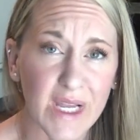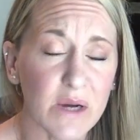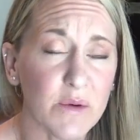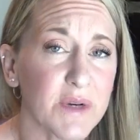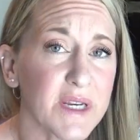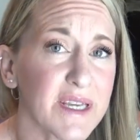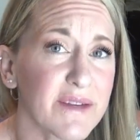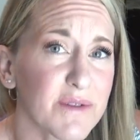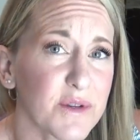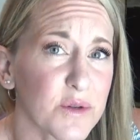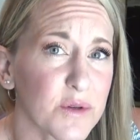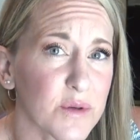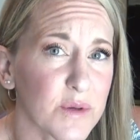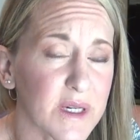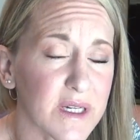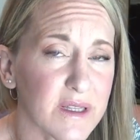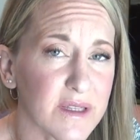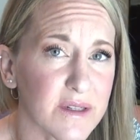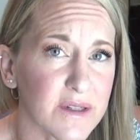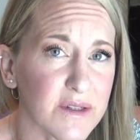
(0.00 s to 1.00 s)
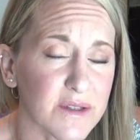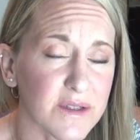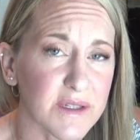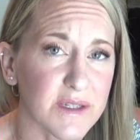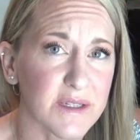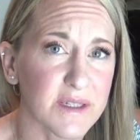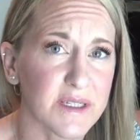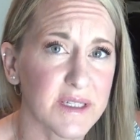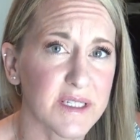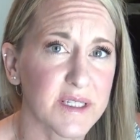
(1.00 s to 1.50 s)
I want to give you a quick little
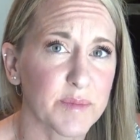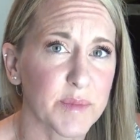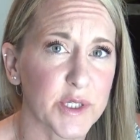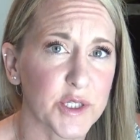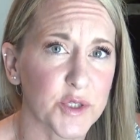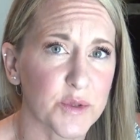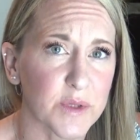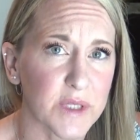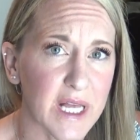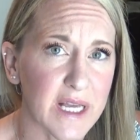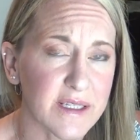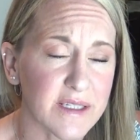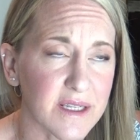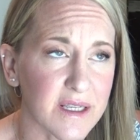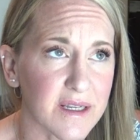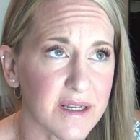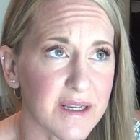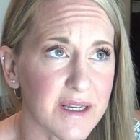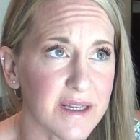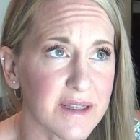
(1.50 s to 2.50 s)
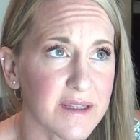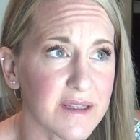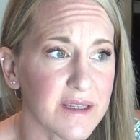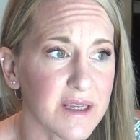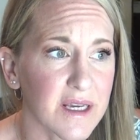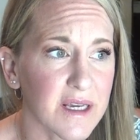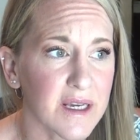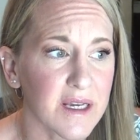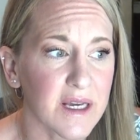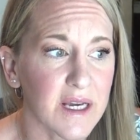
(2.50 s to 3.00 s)
spiritual lesson, and
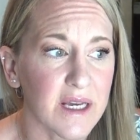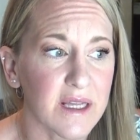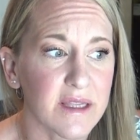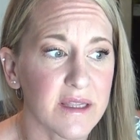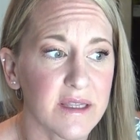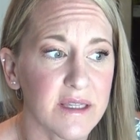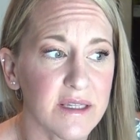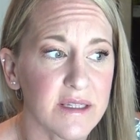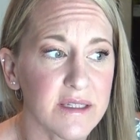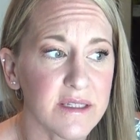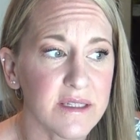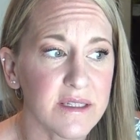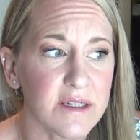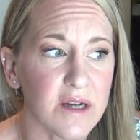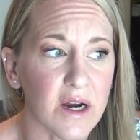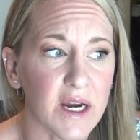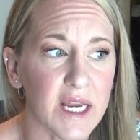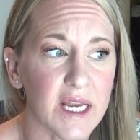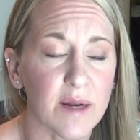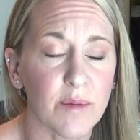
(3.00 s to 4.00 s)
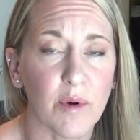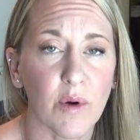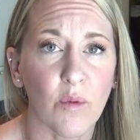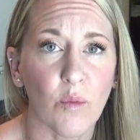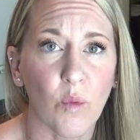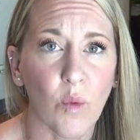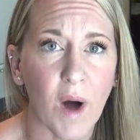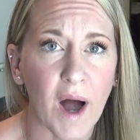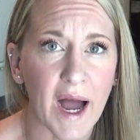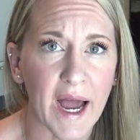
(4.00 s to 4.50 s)
this is talking about
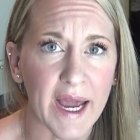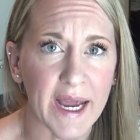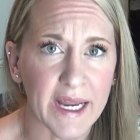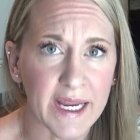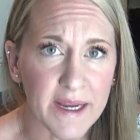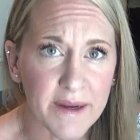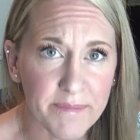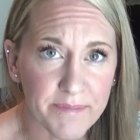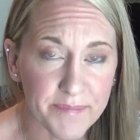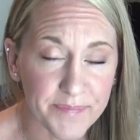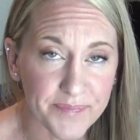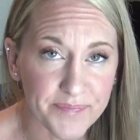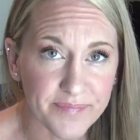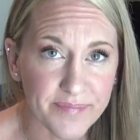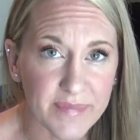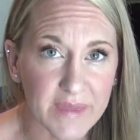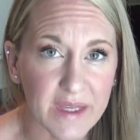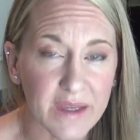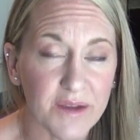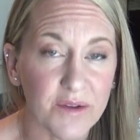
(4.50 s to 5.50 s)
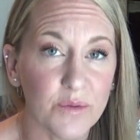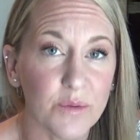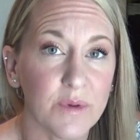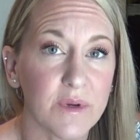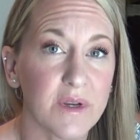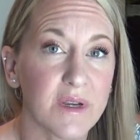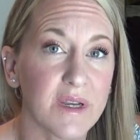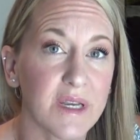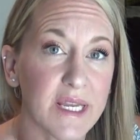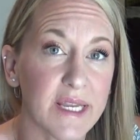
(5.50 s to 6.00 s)
why you
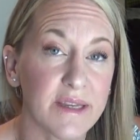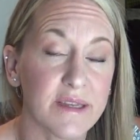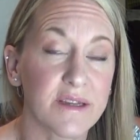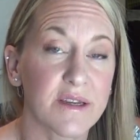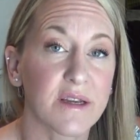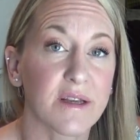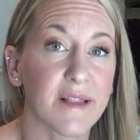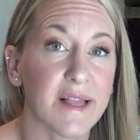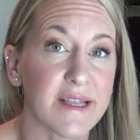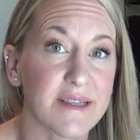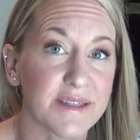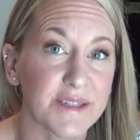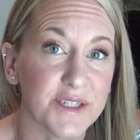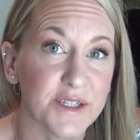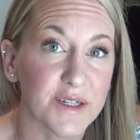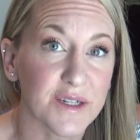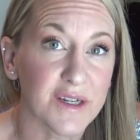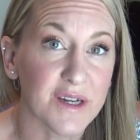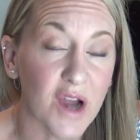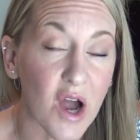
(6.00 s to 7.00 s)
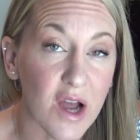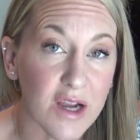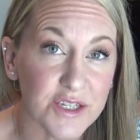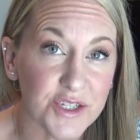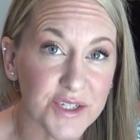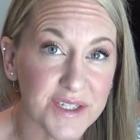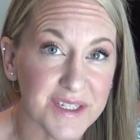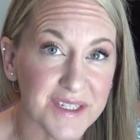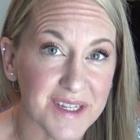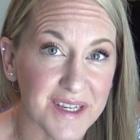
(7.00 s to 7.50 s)
would need to cleanse your
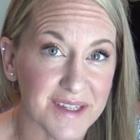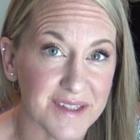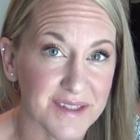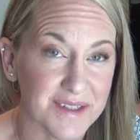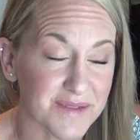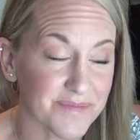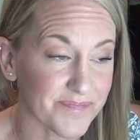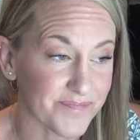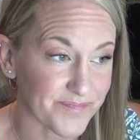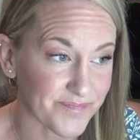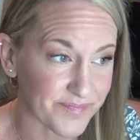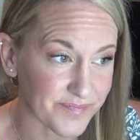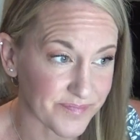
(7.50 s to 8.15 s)
consciousness.